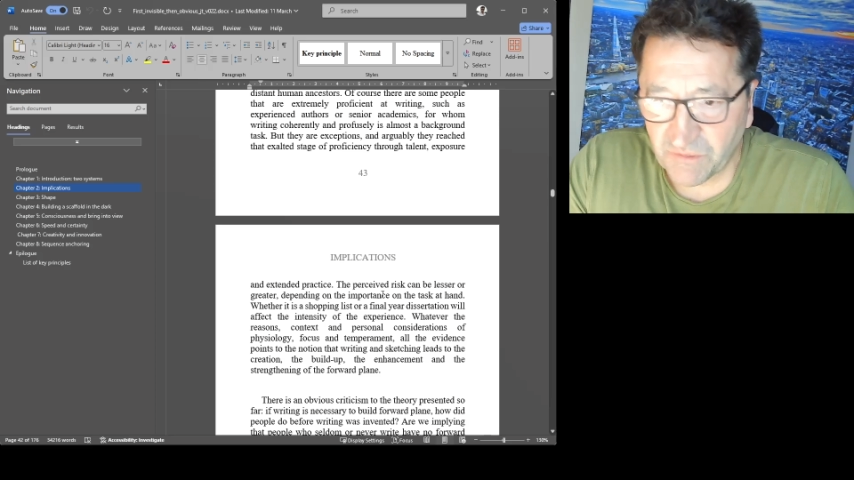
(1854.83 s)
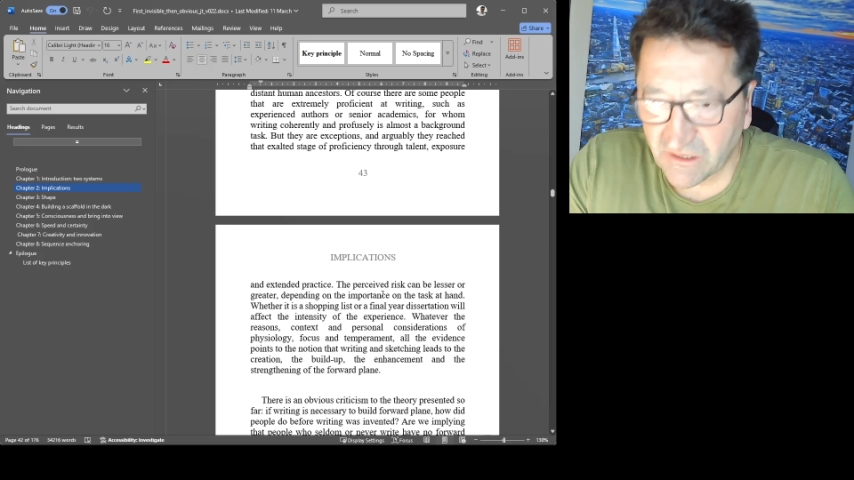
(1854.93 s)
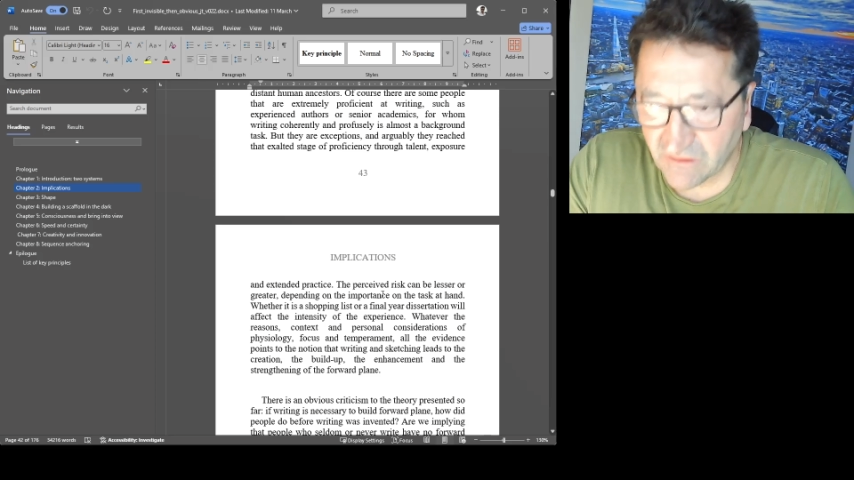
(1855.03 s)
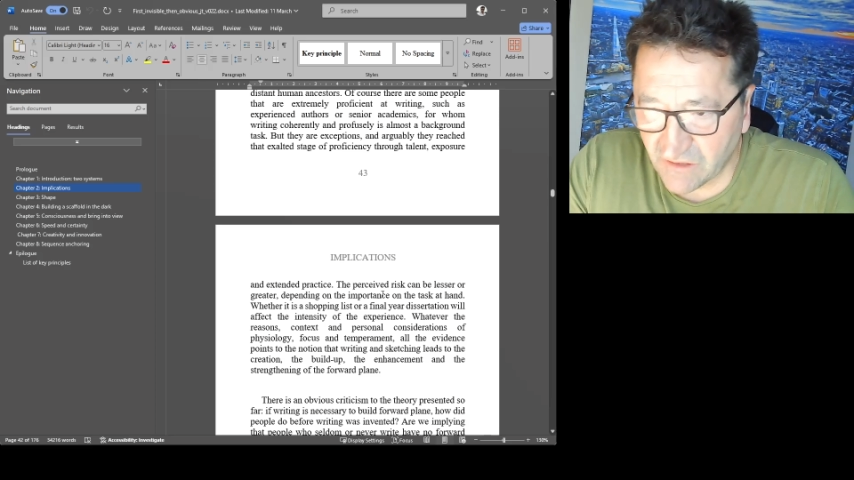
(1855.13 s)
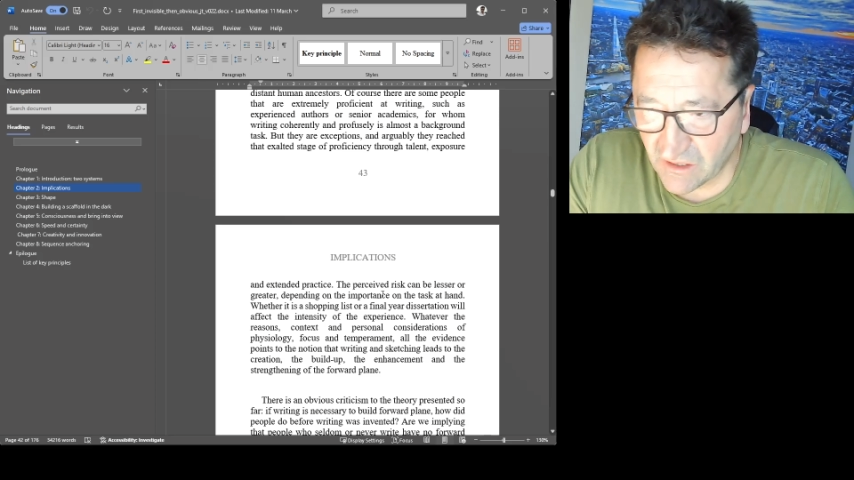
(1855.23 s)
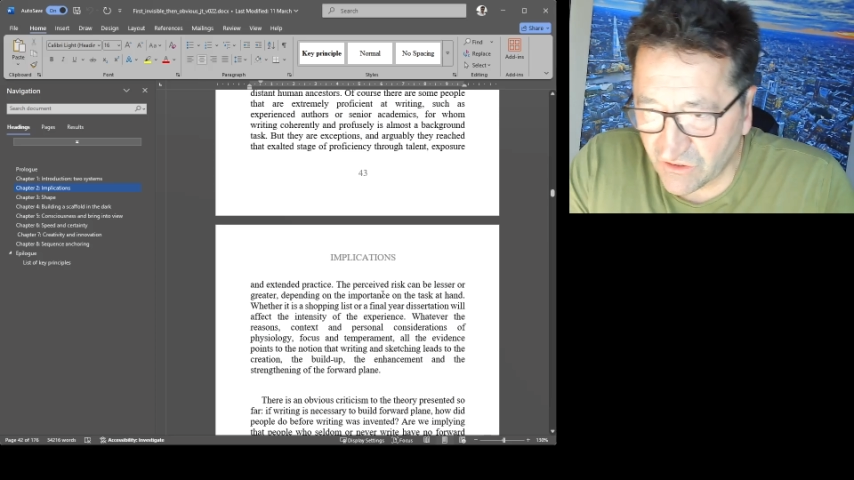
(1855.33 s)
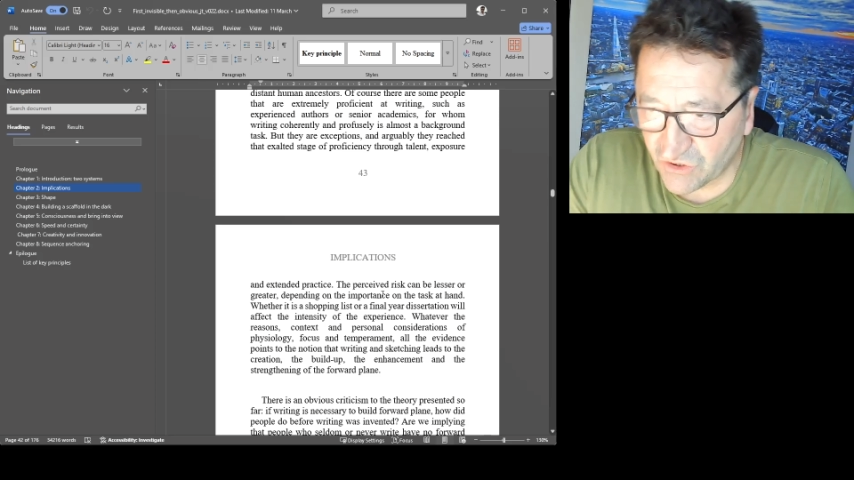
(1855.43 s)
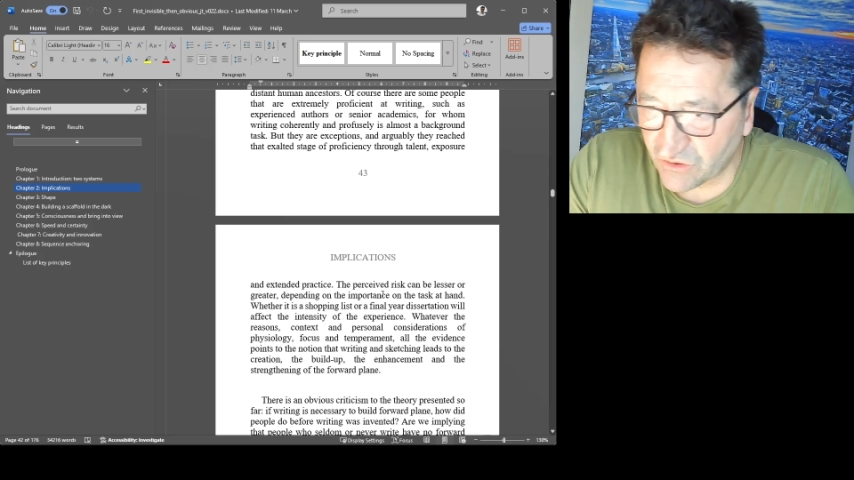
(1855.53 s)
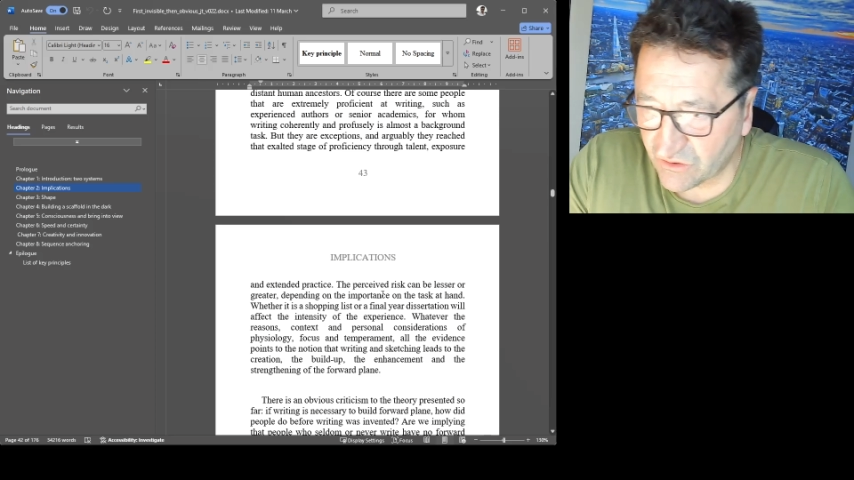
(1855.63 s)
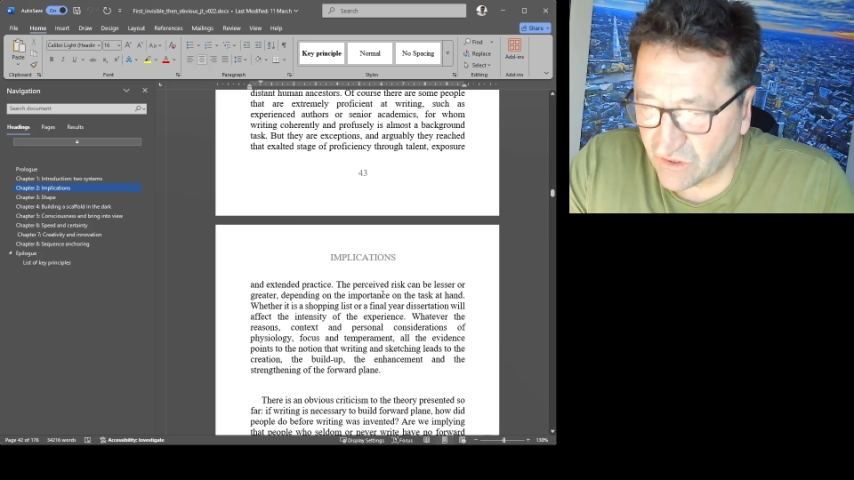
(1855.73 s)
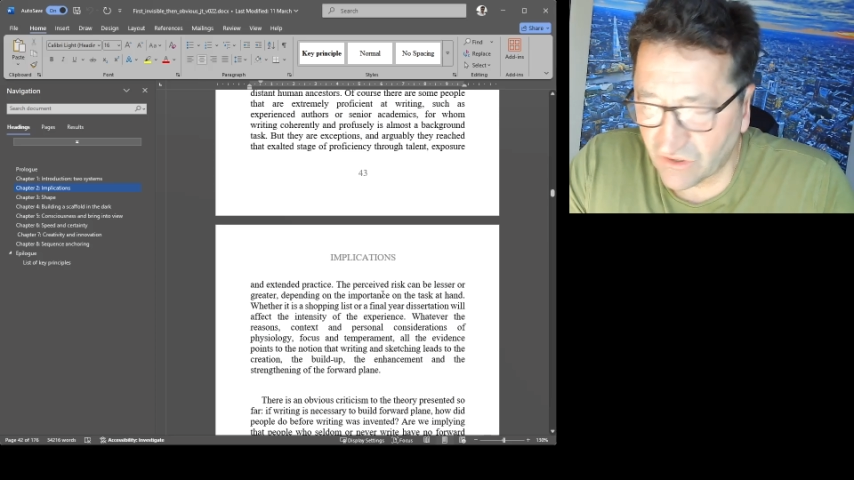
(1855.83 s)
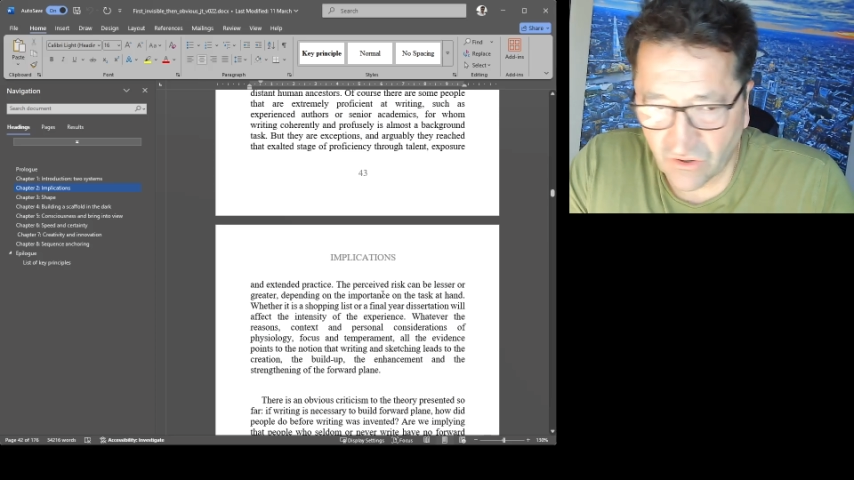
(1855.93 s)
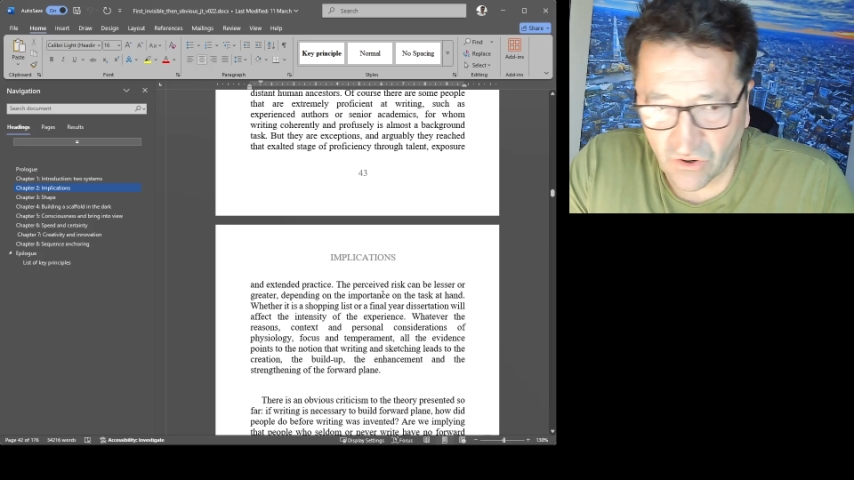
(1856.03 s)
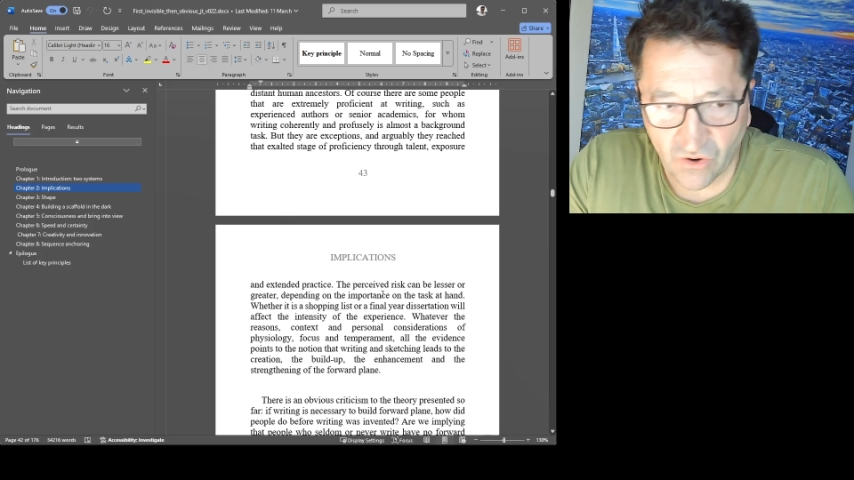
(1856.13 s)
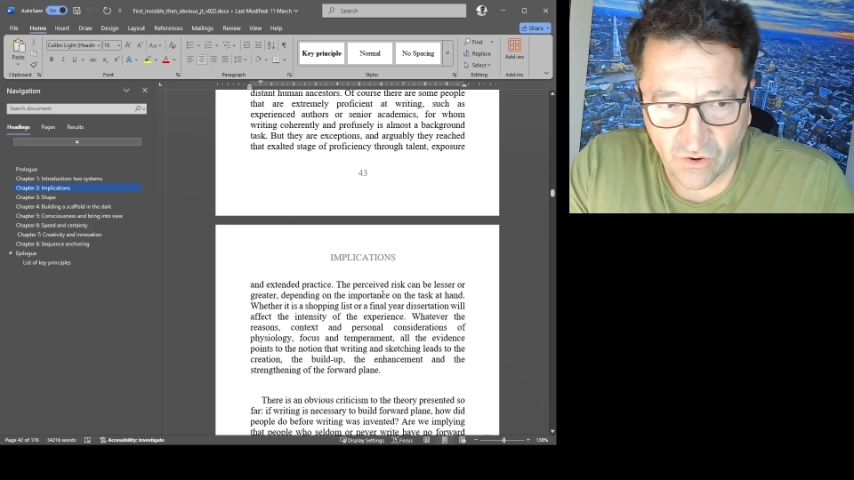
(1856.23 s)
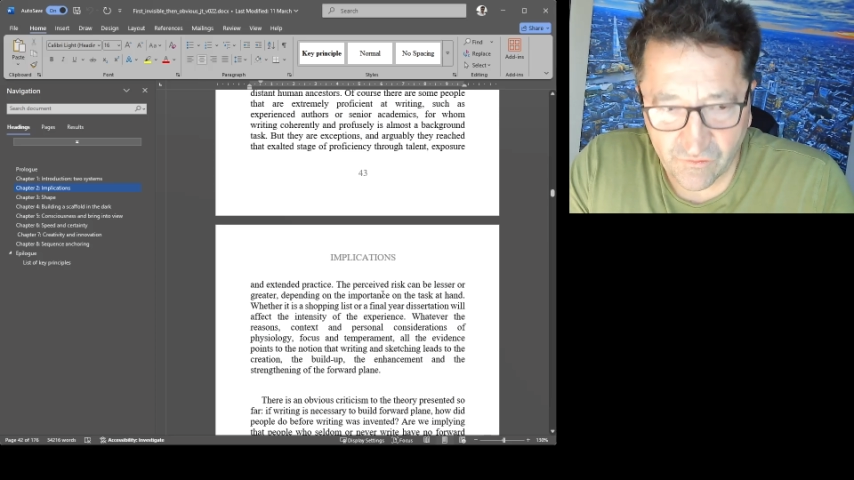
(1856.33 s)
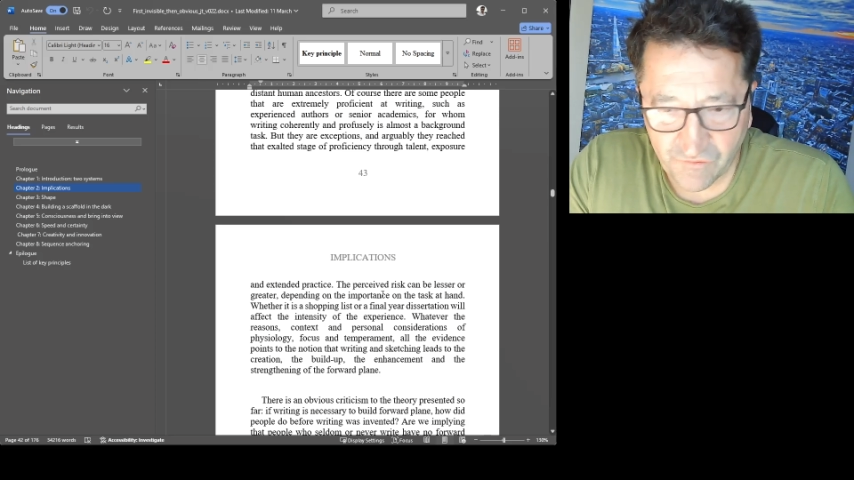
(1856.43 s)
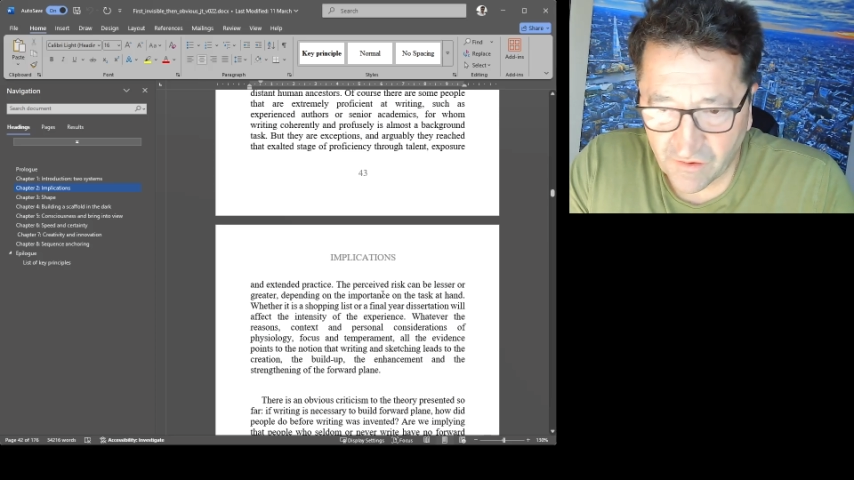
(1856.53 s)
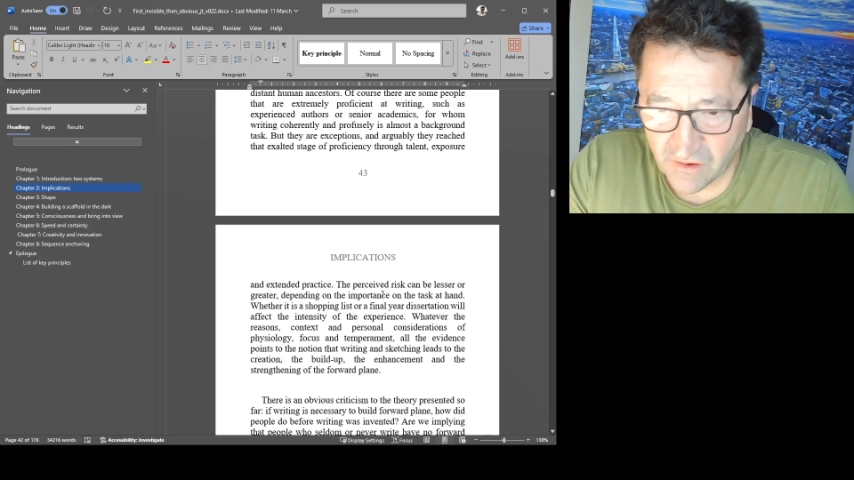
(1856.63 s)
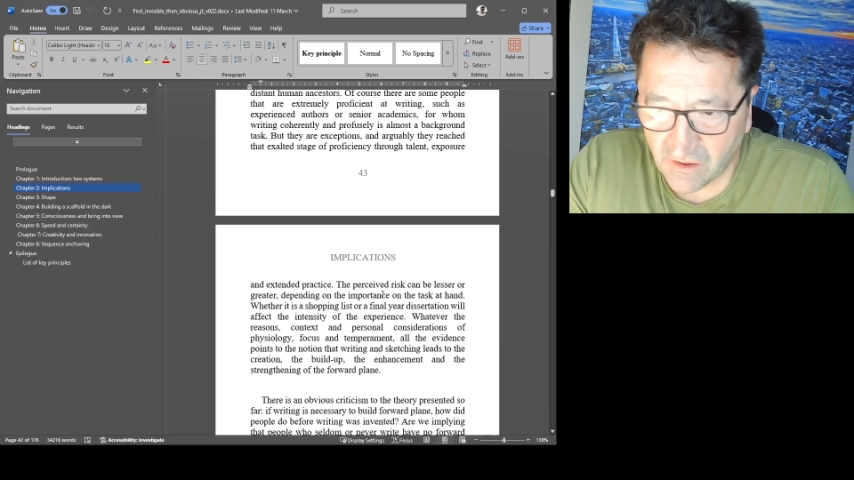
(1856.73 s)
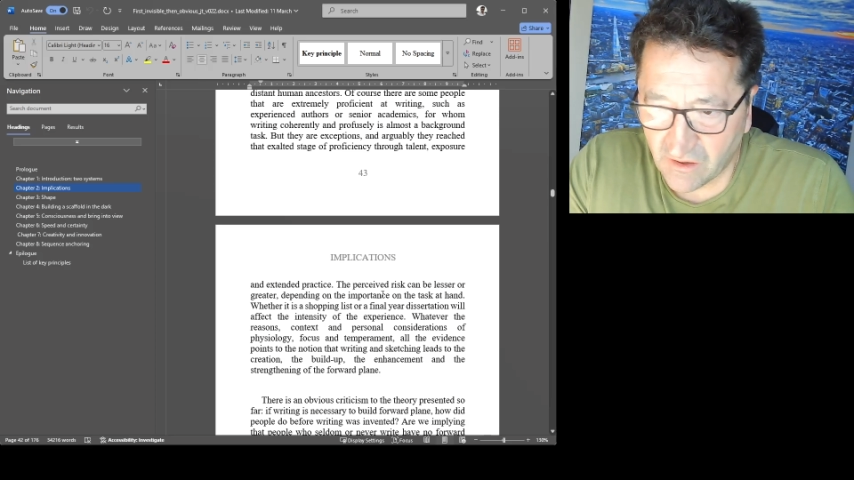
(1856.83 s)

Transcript: being diligent of